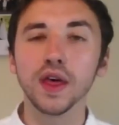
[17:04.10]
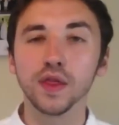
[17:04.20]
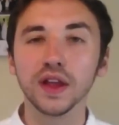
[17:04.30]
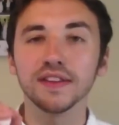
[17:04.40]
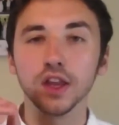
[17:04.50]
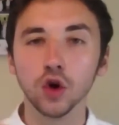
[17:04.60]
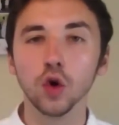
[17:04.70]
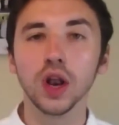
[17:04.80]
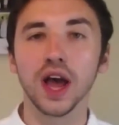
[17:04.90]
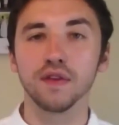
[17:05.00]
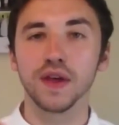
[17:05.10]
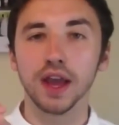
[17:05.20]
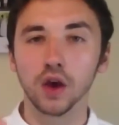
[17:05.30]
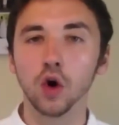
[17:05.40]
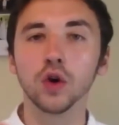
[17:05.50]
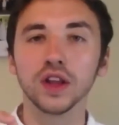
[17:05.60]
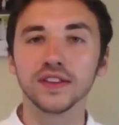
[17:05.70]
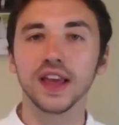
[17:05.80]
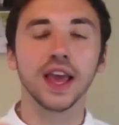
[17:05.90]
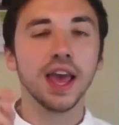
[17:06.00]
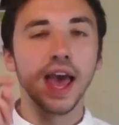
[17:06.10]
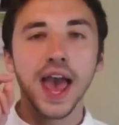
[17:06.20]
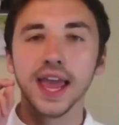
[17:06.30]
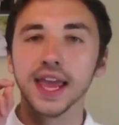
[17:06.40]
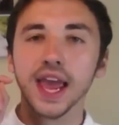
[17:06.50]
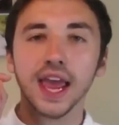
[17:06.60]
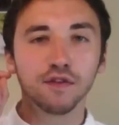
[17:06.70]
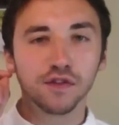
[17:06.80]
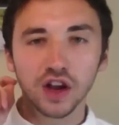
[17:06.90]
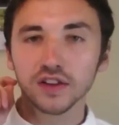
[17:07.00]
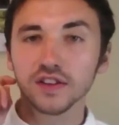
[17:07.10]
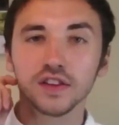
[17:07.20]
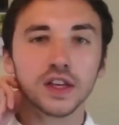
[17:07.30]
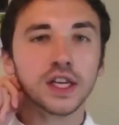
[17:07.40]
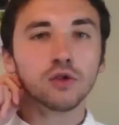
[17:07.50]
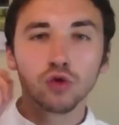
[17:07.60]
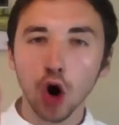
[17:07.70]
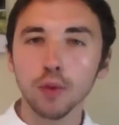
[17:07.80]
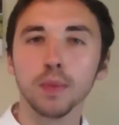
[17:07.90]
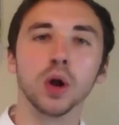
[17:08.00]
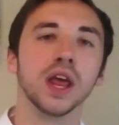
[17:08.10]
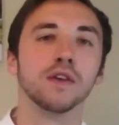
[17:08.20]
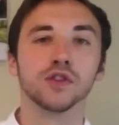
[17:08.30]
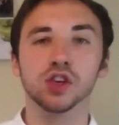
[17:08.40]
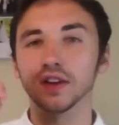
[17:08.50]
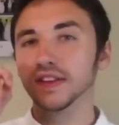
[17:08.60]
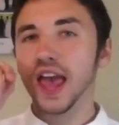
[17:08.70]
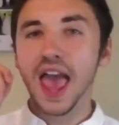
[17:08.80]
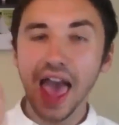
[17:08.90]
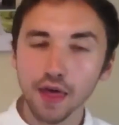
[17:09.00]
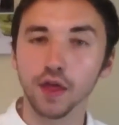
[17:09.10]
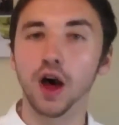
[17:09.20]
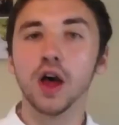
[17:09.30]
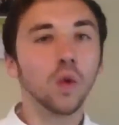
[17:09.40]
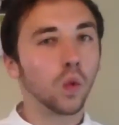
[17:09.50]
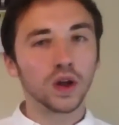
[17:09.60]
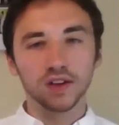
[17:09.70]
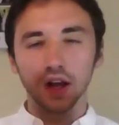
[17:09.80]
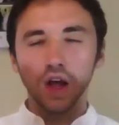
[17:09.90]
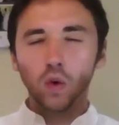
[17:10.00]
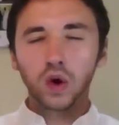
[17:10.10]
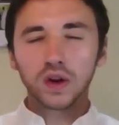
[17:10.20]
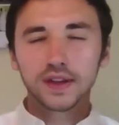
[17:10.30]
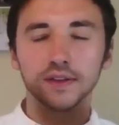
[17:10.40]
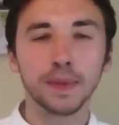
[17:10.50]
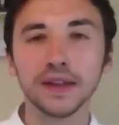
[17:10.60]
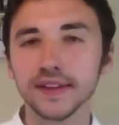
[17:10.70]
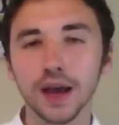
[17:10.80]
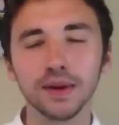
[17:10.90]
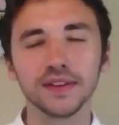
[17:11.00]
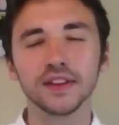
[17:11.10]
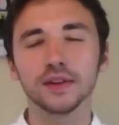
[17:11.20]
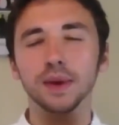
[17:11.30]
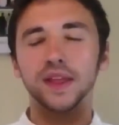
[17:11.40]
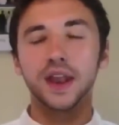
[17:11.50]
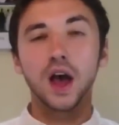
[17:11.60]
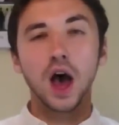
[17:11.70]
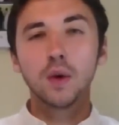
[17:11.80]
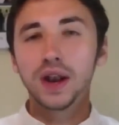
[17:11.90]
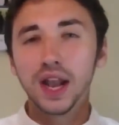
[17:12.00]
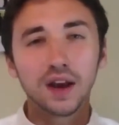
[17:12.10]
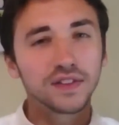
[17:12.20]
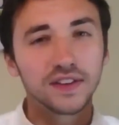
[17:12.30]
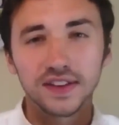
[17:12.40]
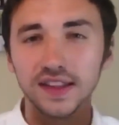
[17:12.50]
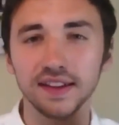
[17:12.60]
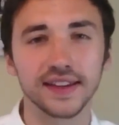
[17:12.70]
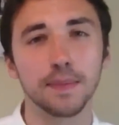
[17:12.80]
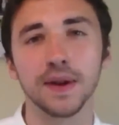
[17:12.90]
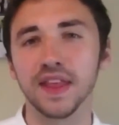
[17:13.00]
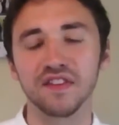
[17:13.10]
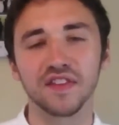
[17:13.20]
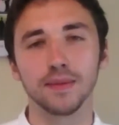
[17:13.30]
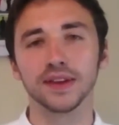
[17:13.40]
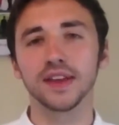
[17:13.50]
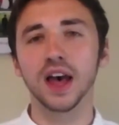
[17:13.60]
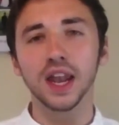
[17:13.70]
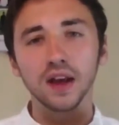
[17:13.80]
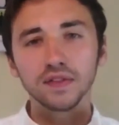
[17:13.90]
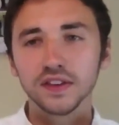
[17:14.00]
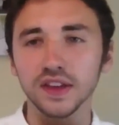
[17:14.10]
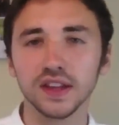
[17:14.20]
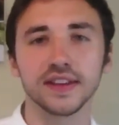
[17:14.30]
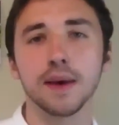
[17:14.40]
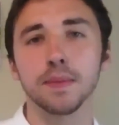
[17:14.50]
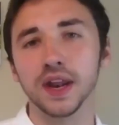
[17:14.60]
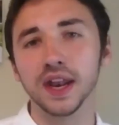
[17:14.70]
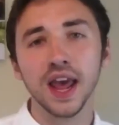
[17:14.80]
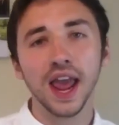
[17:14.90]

are there things in your life that God is saying, hey, if just Roman, if just Heather were to spend time listening to me, then I would love to see this happen in their families. I'd love to see this happen